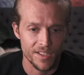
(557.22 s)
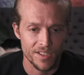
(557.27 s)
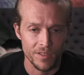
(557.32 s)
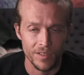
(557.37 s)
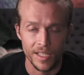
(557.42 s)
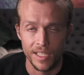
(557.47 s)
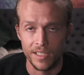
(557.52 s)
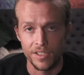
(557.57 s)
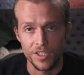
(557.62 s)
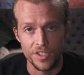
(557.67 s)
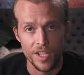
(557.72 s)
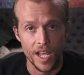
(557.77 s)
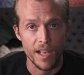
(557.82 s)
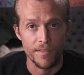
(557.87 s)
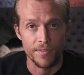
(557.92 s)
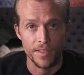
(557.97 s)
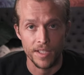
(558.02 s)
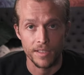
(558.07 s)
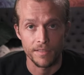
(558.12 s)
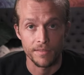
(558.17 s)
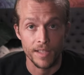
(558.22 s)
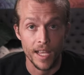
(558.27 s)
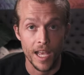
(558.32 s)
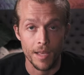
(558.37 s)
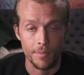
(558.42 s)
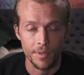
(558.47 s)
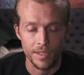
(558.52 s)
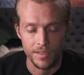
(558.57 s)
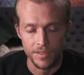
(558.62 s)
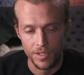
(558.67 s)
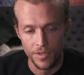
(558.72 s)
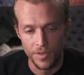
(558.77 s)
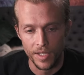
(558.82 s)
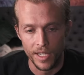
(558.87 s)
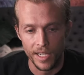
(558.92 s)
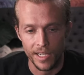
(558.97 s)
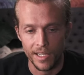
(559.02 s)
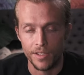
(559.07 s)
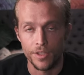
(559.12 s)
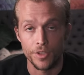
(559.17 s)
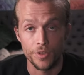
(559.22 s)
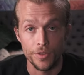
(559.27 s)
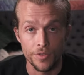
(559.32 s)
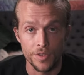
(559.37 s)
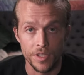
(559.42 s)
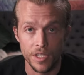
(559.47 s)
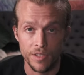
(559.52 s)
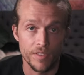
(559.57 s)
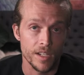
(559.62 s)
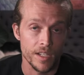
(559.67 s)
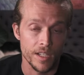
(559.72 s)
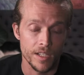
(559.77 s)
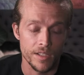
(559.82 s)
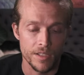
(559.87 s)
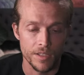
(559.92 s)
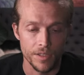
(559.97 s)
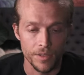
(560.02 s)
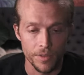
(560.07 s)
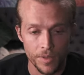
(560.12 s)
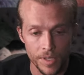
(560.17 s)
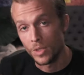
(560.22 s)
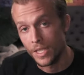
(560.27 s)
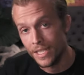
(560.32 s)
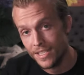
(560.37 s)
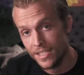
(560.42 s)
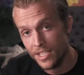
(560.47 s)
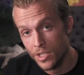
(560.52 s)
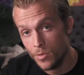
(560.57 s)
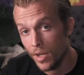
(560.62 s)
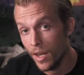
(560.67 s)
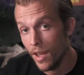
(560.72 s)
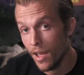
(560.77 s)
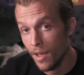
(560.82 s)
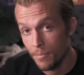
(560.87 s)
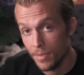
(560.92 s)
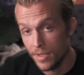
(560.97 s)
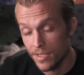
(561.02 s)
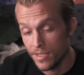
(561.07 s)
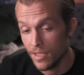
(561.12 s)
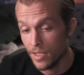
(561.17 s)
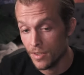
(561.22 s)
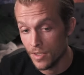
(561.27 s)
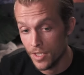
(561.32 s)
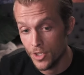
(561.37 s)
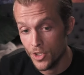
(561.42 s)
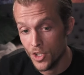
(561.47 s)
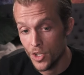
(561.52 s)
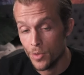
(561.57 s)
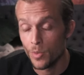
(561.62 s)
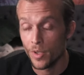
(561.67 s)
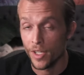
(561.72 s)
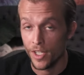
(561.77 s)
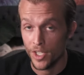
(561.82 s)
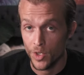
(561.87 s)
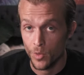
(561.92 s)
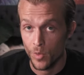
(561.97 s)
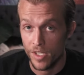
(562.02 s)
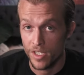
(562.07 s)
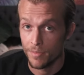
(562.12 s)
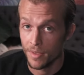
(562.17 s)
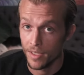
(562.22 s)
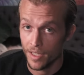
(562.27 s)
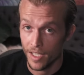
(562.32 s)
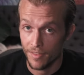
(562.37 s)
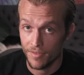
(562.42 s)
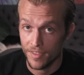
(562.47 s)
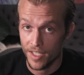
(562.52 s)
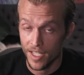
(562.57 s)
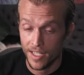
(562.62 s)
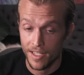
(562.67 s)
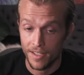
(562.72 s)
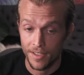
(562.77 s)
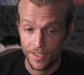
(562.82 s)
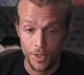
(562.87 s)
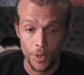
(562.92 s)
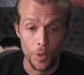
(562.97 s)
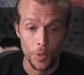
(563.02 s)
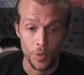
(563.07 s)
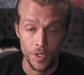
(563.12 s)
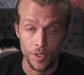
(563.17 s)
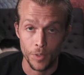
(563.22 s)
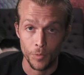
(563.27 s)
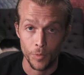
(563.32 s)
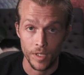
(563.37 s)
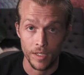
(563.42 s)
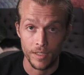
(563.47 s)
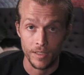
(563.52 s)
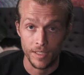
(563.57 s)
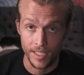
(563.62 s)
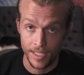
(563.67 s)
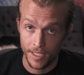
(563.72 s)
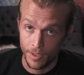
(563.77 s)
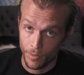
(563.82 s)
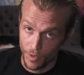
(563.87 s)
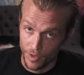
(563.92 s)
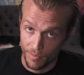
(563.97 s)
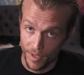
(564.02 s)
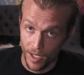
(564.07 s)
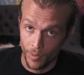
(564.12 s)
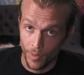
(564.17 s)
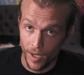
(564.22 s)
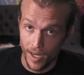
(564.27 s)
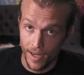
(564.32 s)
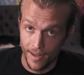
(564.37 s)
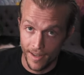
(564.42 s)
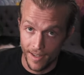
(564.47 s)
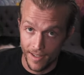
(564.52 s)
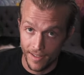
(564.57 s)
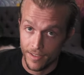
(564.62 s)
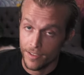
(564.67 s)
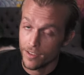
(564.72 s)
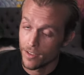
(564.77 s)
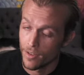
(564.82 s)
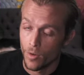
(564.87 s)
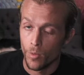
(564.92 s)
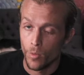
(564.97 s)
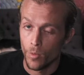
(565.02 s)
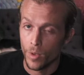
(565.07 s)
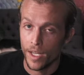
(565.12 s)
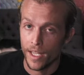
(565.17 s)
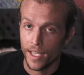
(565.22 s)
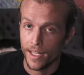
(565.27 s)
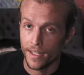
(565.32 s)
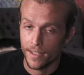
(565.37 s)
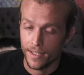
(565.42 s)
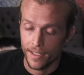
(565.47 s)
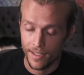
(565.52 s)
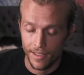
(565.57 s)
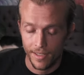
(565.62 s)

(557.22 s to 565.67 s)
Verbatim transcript: I still like to just have it in habit so that I can use it if I need to. So let's see what happens on this jump when I switch to my left hand and hold on the railing with my right hand, one-handed